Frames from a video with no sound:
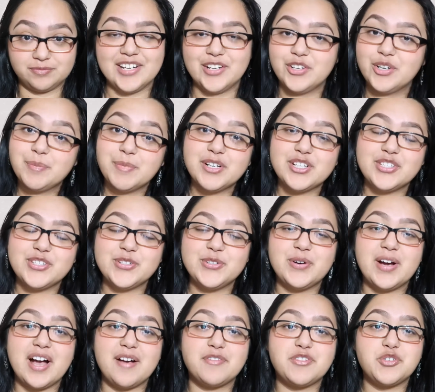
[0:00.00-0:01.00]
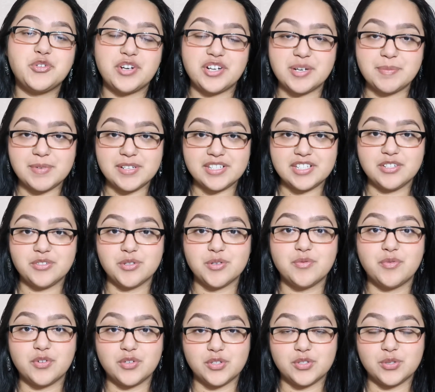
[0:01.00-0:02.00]
Now number 2, have training material
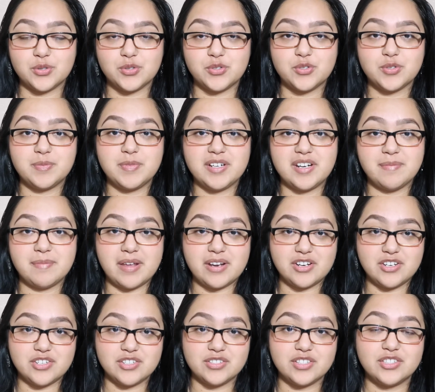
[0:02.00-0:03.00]
for your social media manager.